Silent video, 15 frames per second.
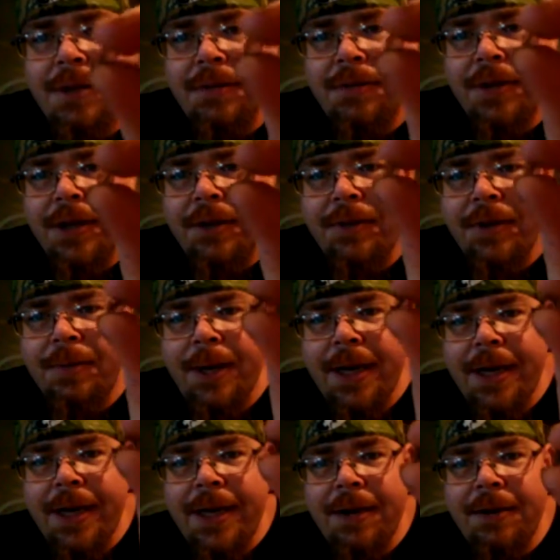you can really
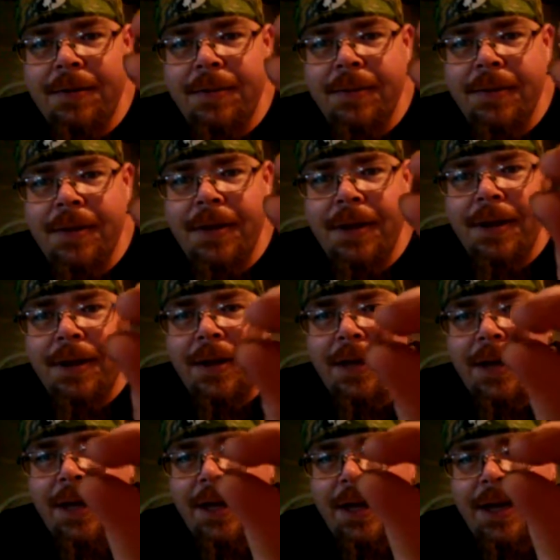make it out,
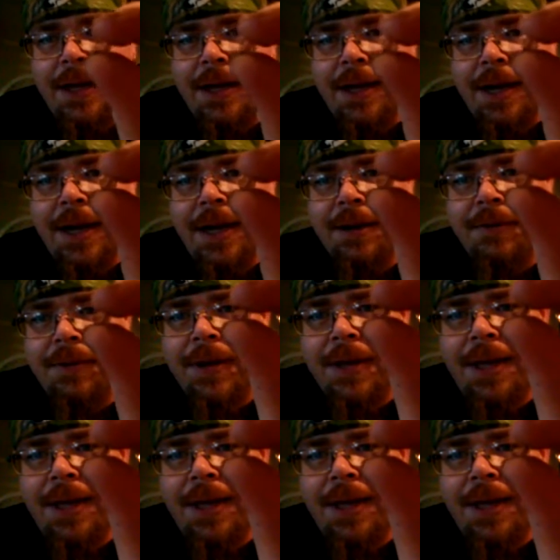kind of.